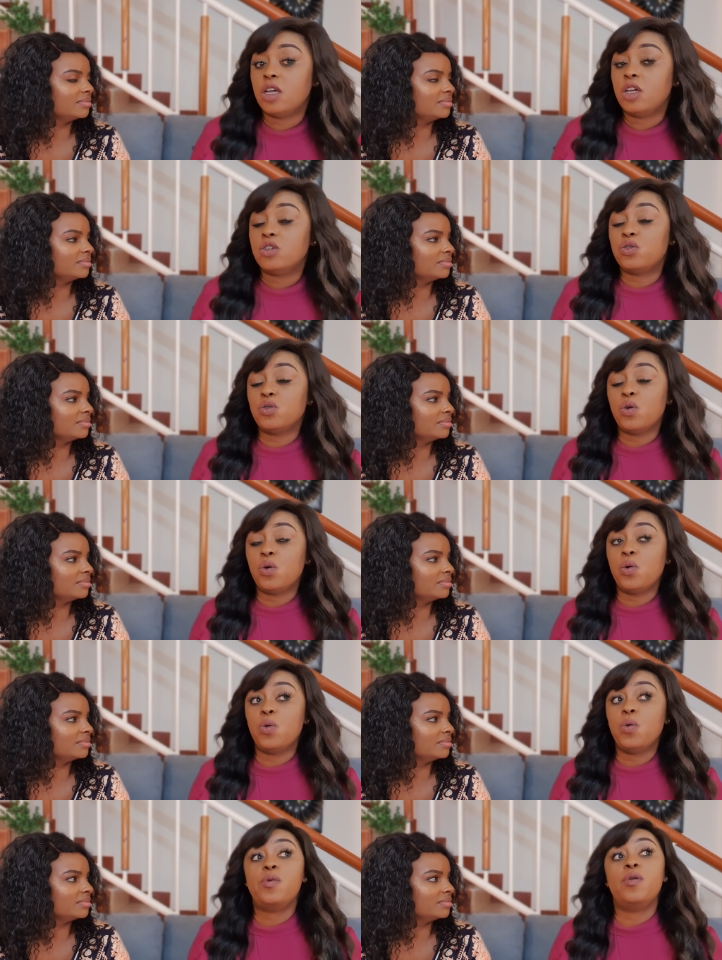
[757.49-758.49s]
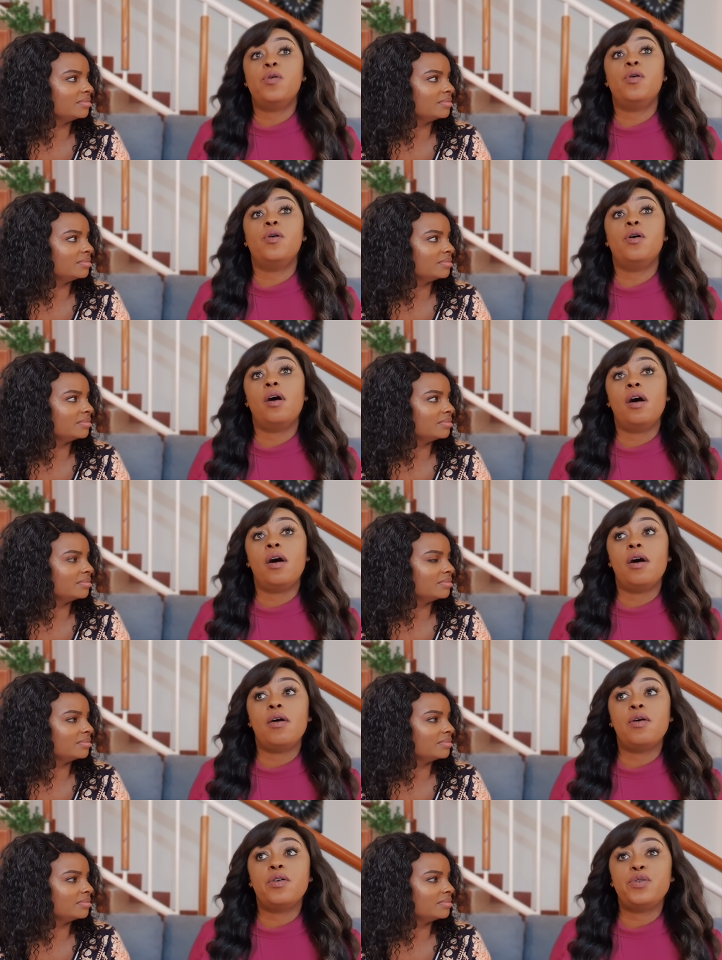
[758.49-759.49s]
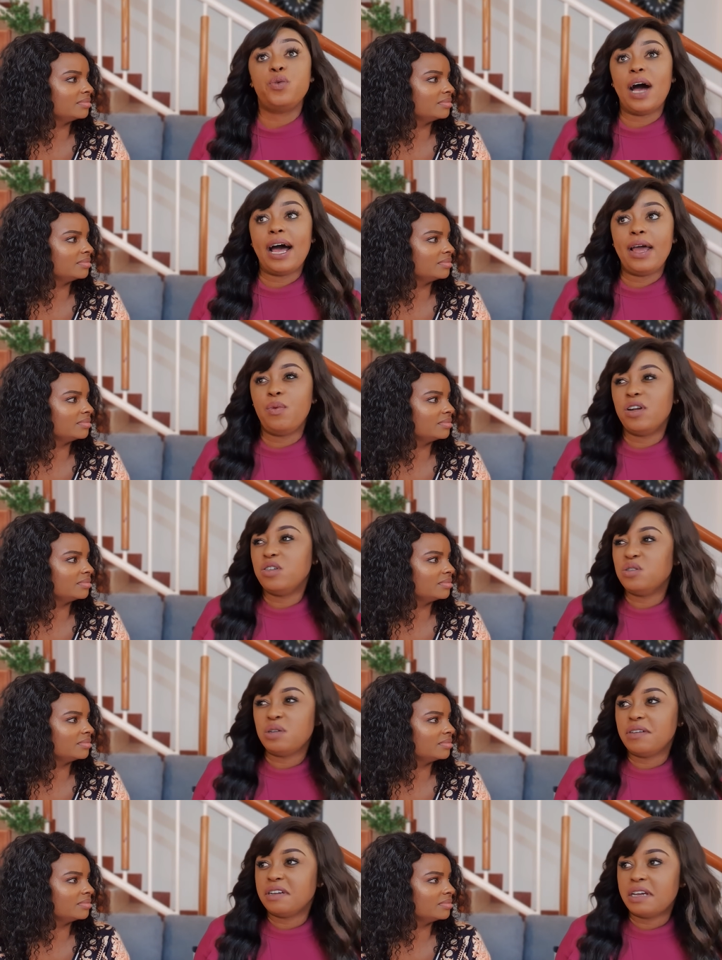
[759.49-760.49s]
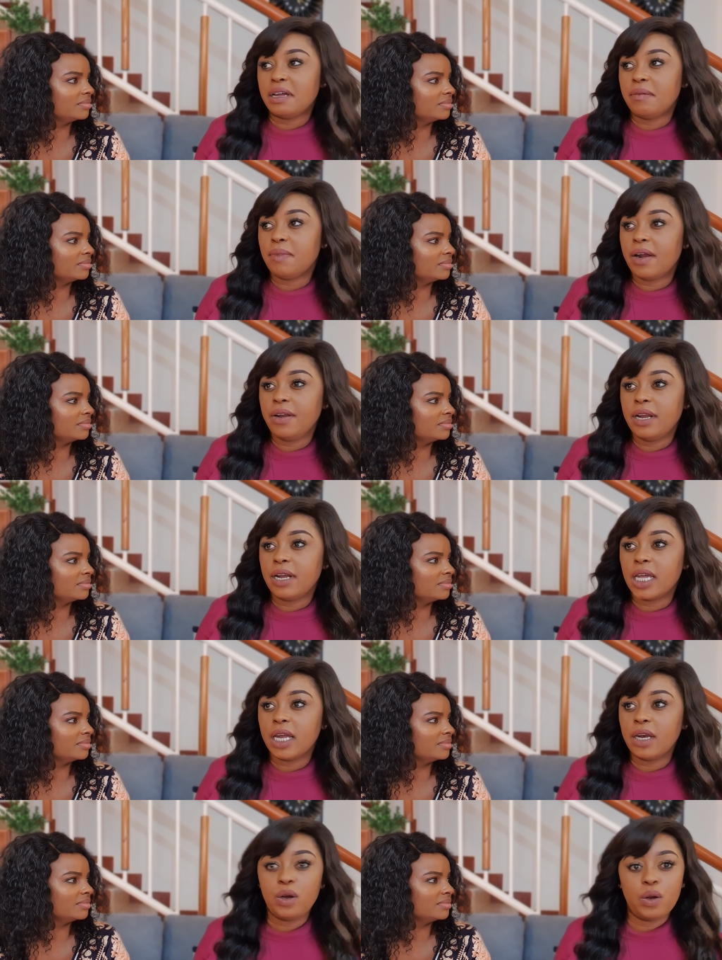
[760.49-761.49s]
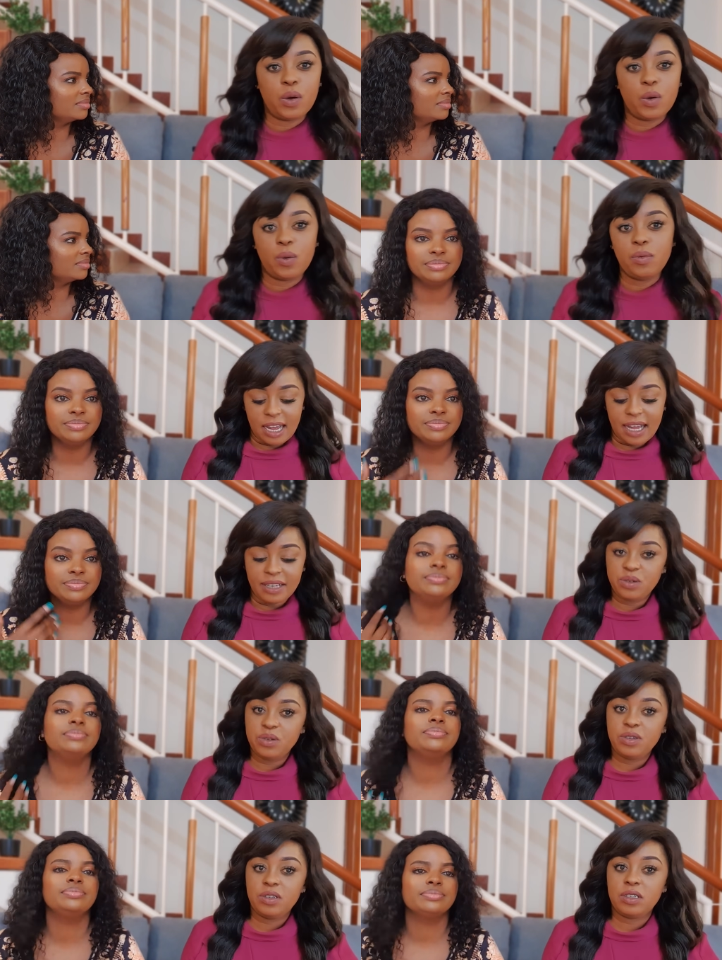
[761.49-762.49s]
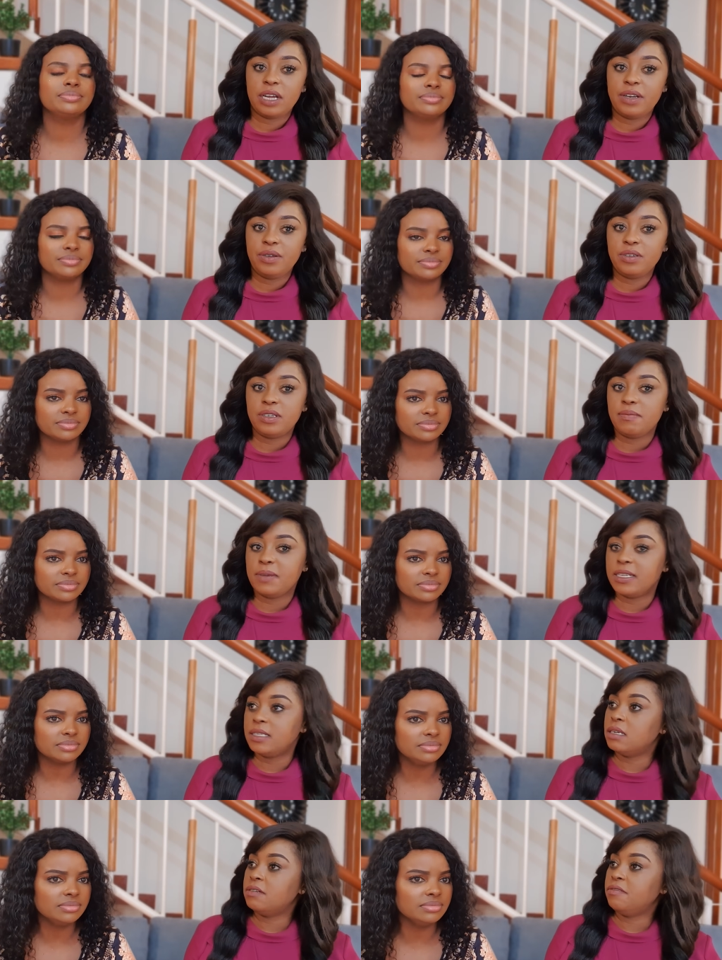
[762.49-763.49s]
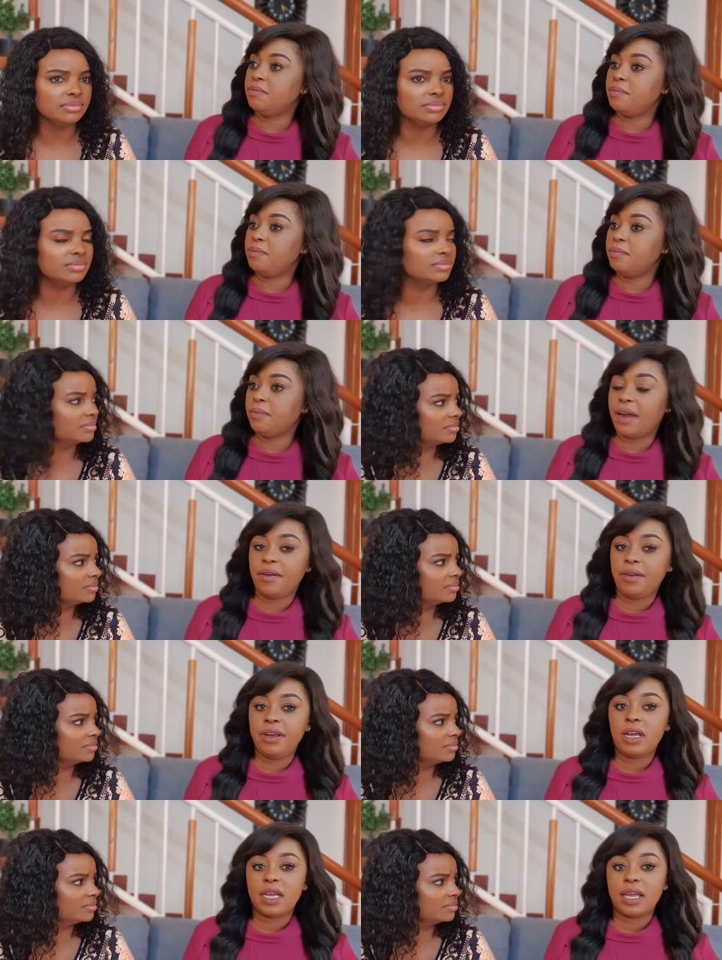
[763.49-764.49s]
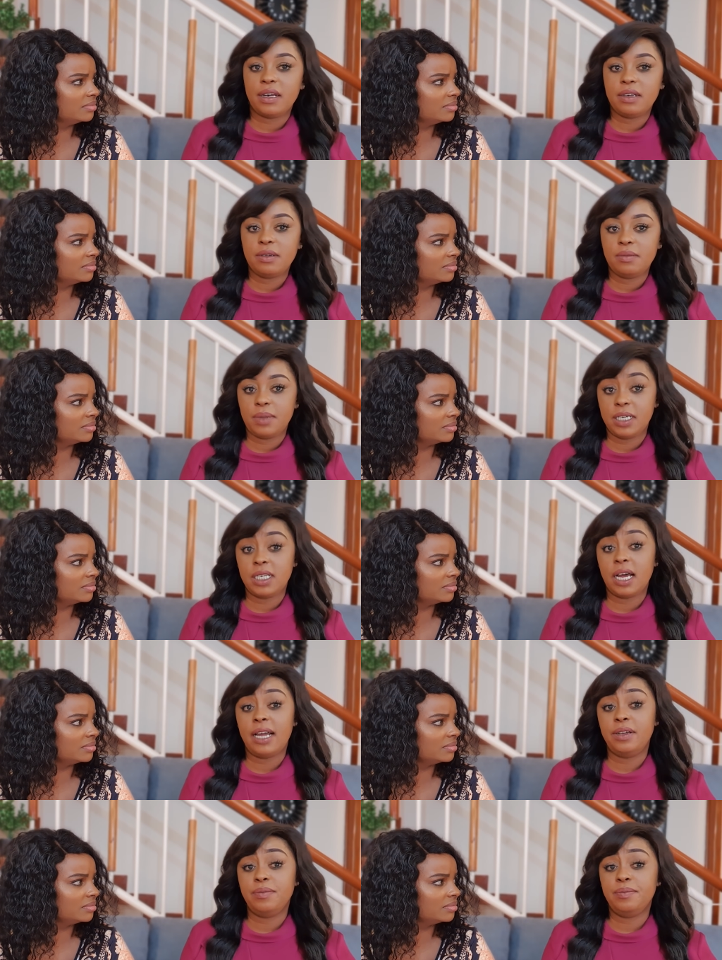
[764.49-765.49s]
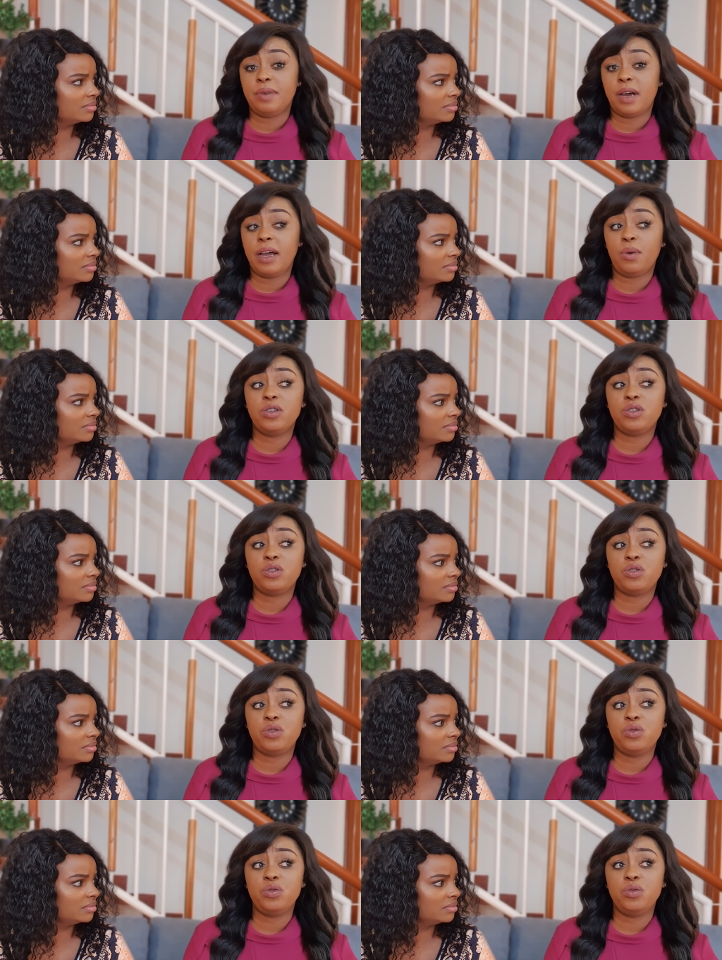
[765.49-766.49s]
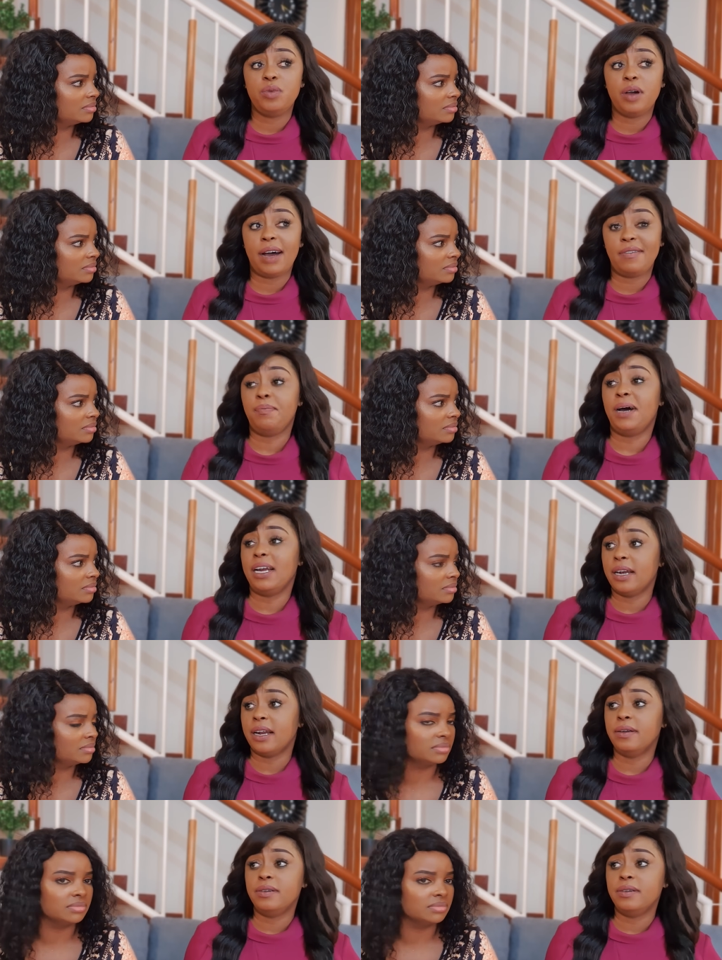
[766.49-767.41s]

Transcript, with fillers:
Speaker 1: So do I want to ever get married again? No. I don't I don't see myself married again, mm. but hmm. I I want to have a partner